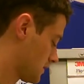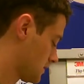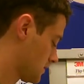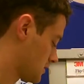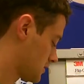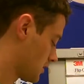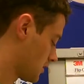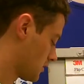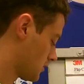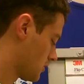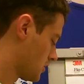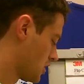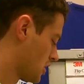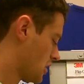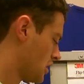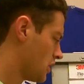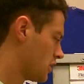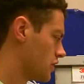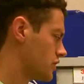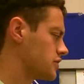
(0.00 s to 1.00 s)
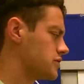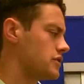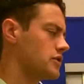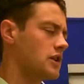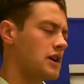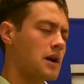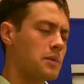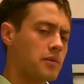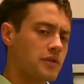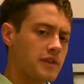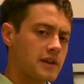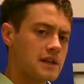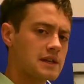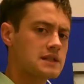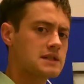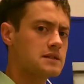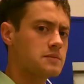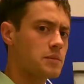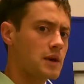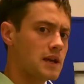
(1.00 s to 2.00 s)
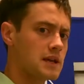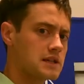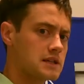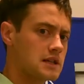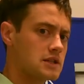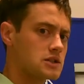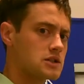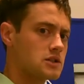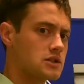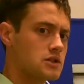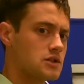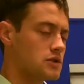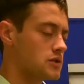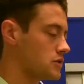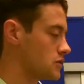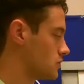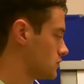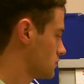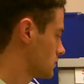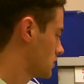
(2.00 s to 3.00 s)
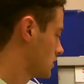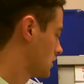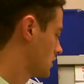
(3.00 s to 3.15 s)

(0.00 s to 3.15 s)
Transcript: So those are a couple things to pay attention to